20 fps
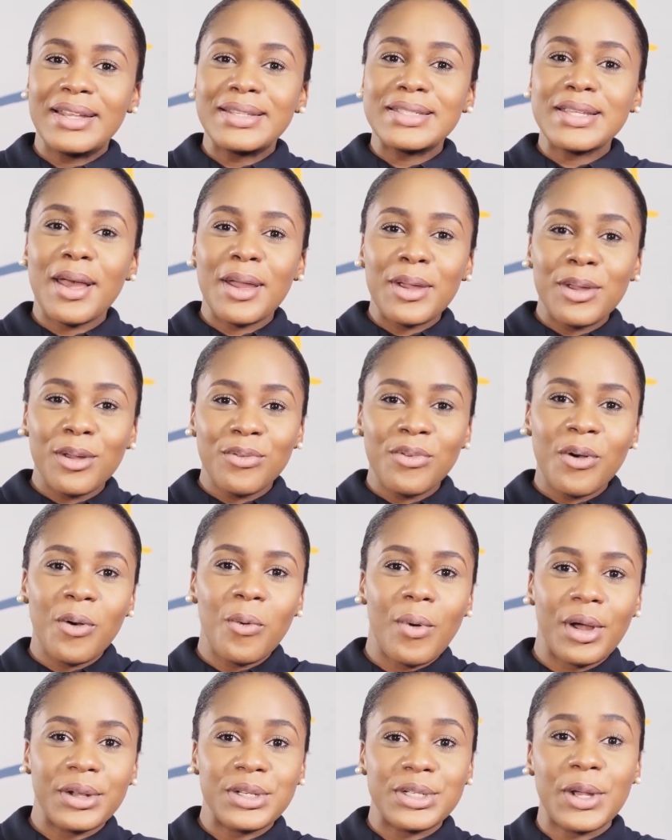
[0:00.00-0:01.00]
Thank you for
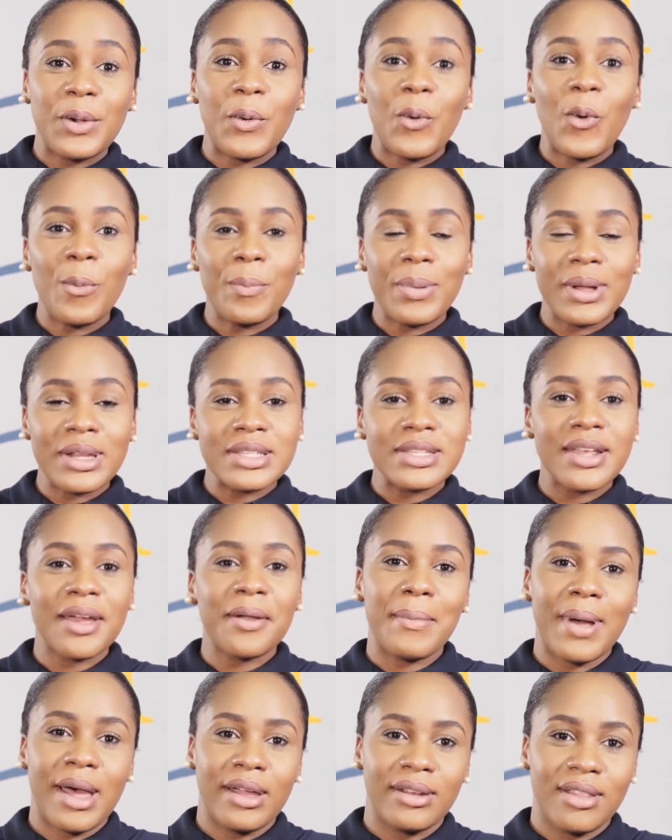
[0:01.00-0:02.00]
watching
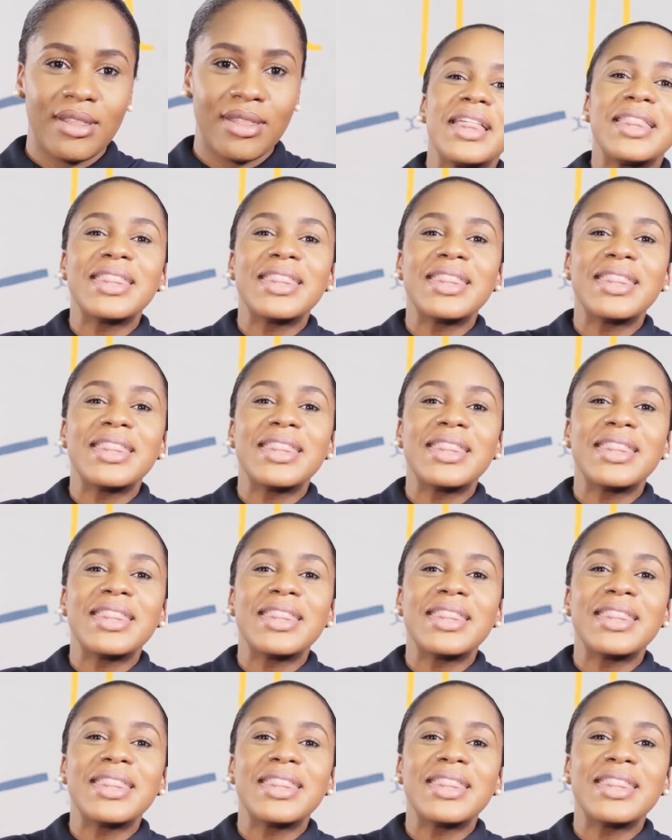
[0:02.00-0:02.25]
OpenSec Math.